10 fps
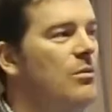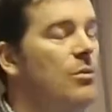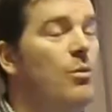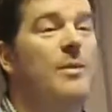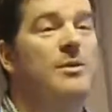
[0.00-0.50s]

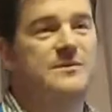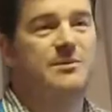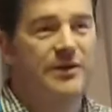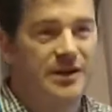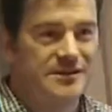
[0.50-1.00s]
web
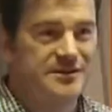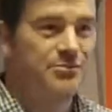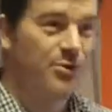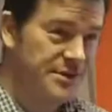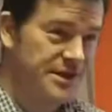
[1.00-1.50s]
experience
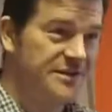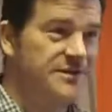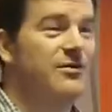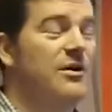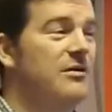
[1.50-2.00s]
project,
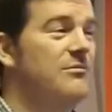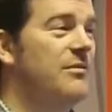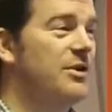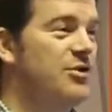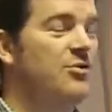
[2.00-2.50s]
you're trying to
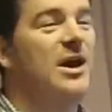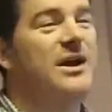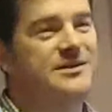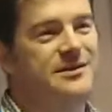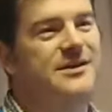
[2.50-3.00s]

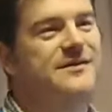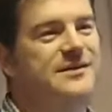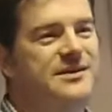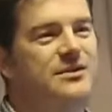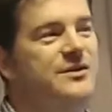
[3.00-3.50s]
curate this
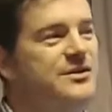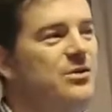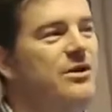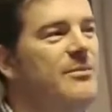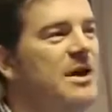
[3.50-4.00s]
and tell a
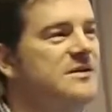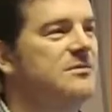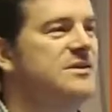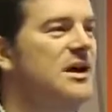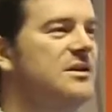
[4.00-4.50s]
story about some
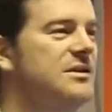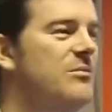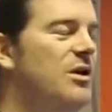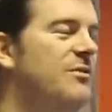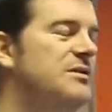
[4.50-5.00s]
data. You
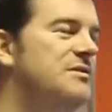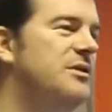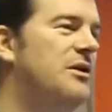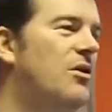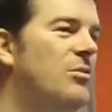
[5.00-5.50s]
might have been
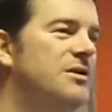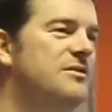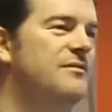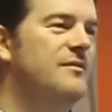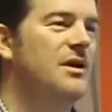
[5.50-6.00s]
doing a whole bunch
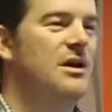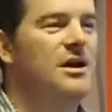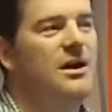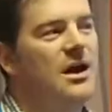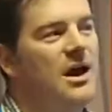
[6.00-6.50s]
of
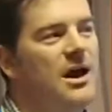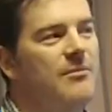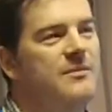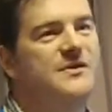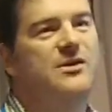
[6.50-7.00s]

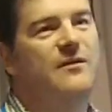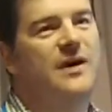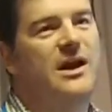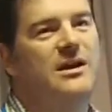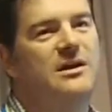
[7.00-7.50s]

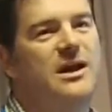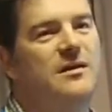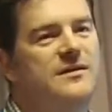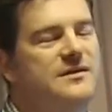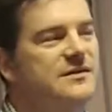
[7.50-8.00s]
surveying and
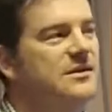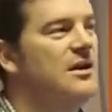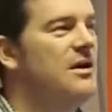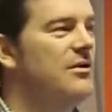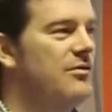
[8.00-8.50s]
analysis,
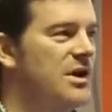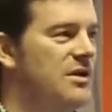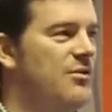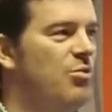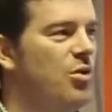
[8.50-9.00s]

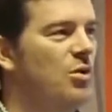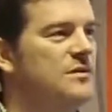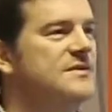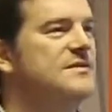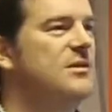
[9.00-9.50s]
creating
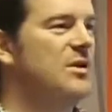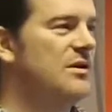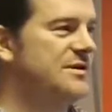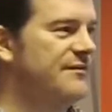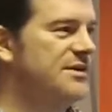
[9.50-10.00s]
reports. Some of
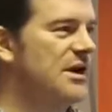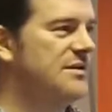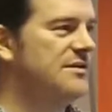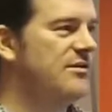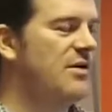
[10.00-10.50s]
those have
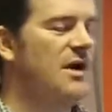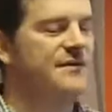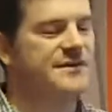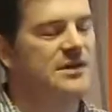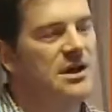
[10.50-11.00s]
charts and
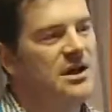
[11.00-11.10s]
graphs.